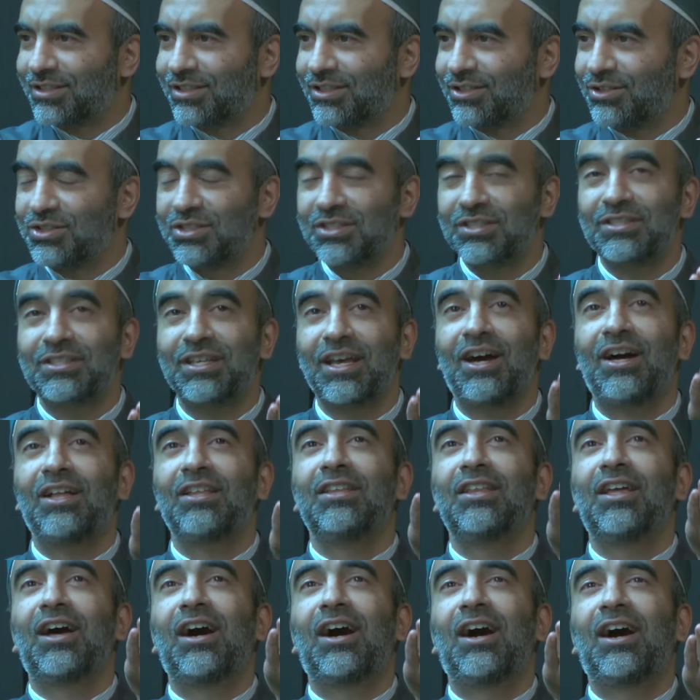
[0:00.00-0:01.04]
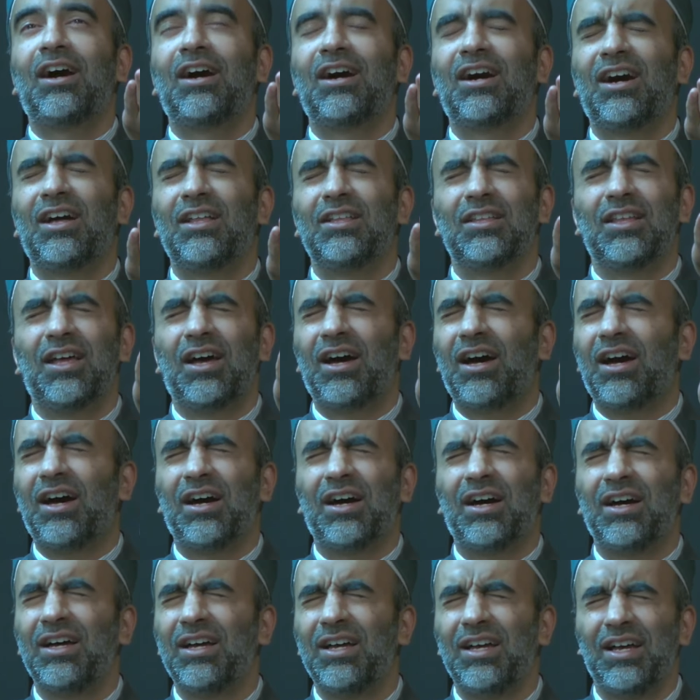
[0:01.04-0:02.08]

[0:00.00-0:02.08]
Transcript: You just say, Allah, Allah.